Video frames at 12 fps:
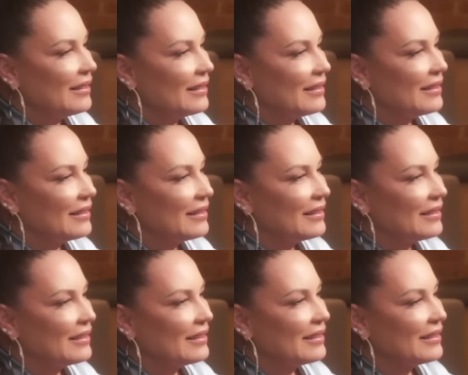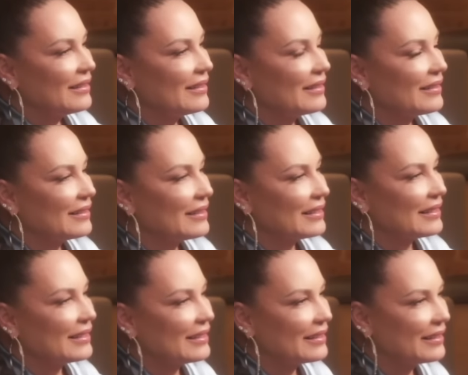
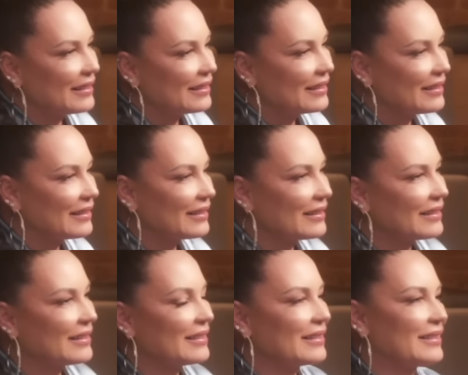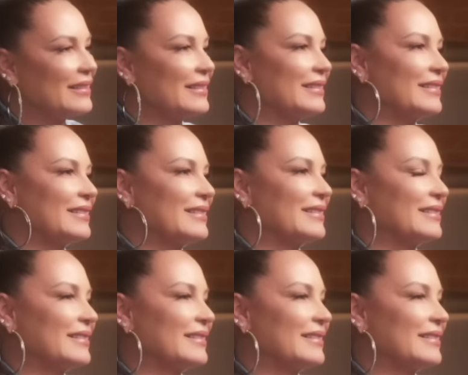[no speech]